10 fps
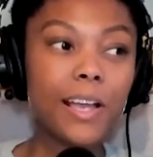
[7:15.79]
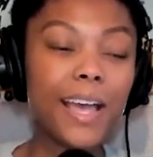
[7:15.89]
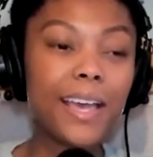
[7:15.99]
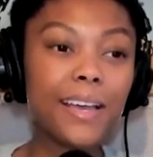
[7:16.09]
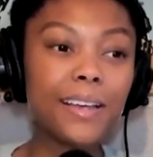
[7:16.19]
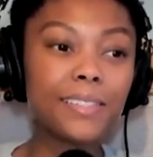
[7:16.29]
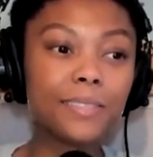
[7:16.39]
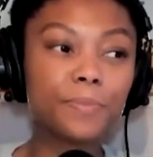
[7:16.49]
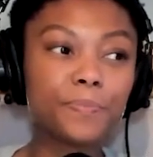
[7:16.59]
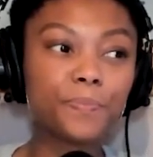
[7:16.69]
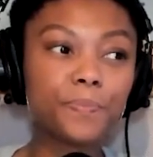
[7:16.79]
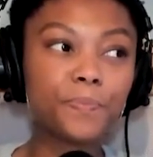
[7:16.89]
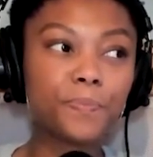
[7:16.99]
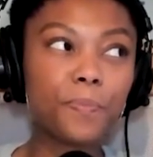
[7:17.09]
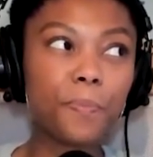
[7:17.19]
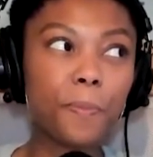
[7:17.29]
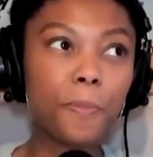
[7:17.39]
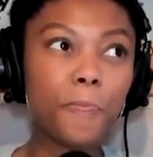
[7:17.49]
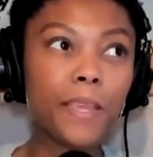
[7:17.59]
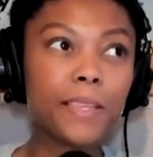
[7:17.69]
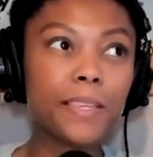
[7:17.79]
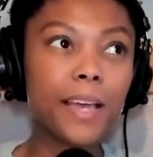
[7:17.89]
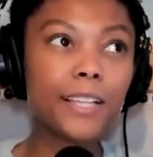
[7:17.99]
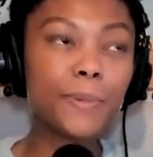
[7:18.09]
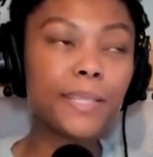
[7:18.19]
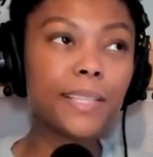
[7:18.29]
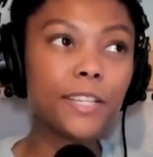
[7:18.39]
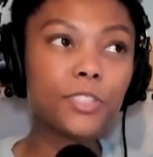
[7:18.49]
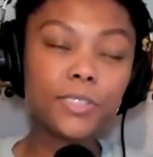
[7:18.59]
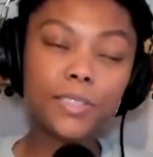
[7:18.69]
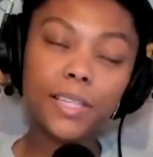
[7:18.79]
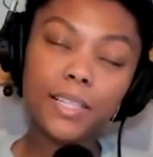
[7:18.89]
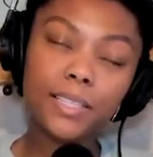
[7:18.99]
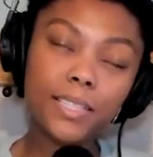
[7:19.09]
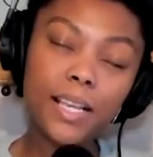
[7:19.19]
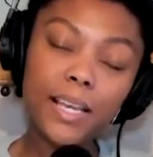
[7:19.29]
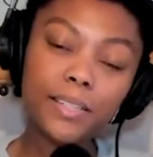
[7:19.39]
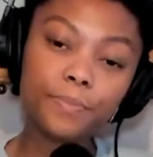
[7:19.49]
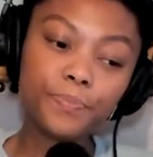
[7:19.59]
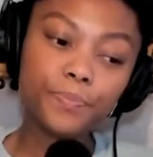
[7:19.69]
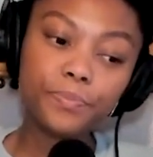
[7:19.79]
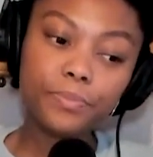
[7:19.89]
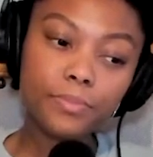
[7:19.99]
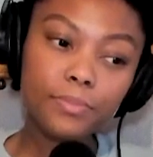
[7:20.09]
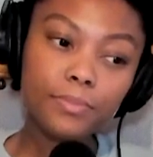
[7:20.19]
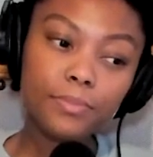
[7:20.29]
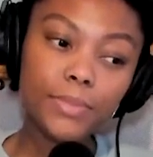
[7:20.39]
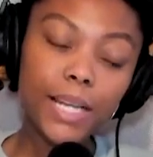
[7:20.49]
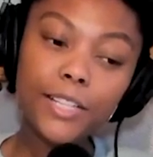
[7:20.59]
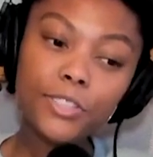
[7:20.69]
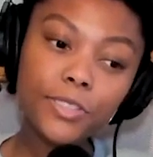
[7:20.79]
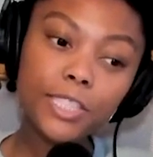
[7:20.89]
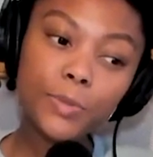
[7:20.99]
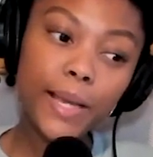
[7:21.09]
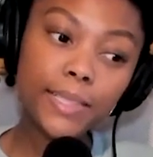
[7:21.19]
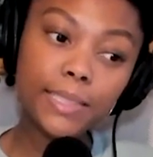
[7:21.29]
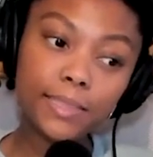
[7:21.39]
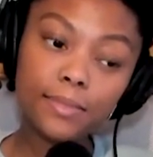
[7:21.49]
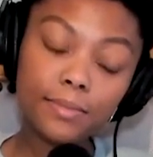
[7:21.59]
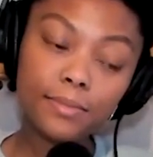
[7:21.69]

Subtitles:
And the expectations thing is like, I just expected